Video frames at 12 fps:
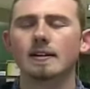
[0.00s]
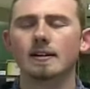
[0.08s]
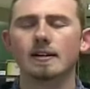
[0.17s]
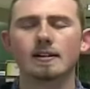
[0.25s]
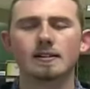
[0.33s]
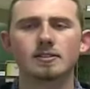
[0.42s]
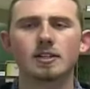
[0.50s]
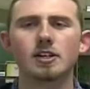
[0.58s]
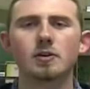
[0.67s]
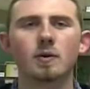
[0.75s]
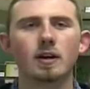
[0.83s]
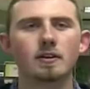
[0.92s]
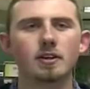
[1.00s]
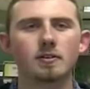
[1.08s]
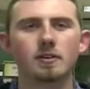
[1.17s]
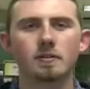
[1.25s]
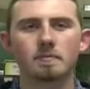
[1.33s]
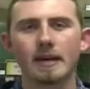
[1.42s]
and so you want to
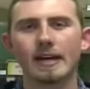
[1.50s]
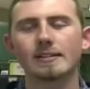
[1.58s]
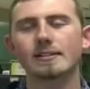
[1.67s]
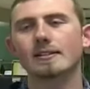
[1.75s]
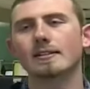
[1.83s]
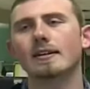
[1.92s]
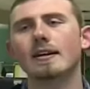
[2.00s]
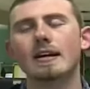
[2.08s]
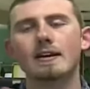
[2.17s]
do your best to